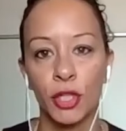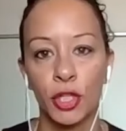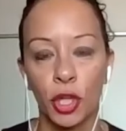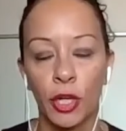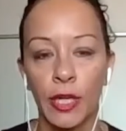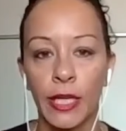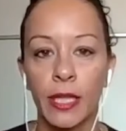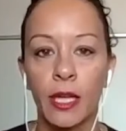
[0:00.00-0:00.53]

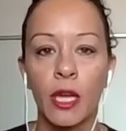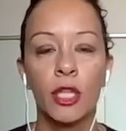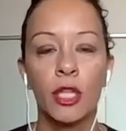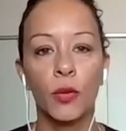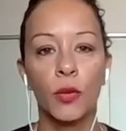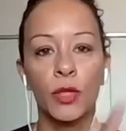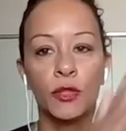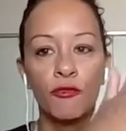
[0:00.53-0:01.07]
journey.
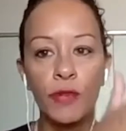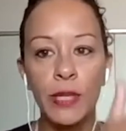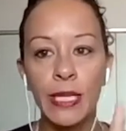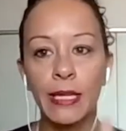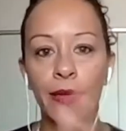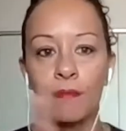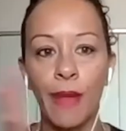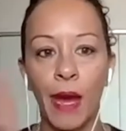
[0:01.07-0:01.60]
So it's
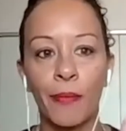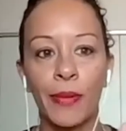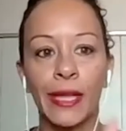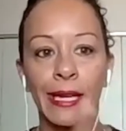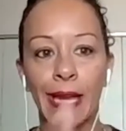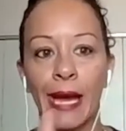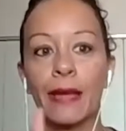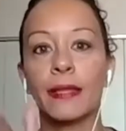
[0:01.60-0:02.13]
really mapping
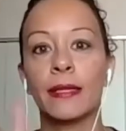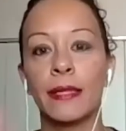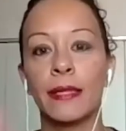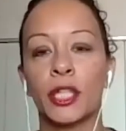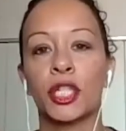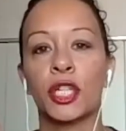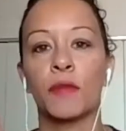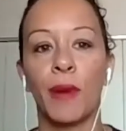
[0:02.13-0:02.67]
it out
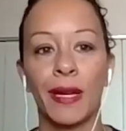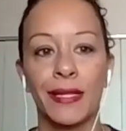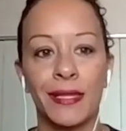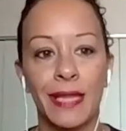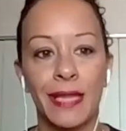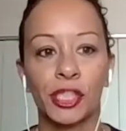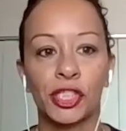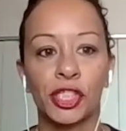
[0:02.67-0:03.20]
section by
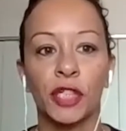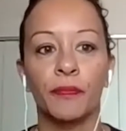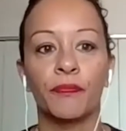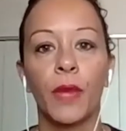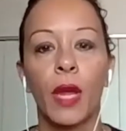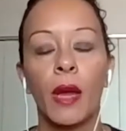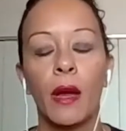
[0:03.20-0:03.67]
section.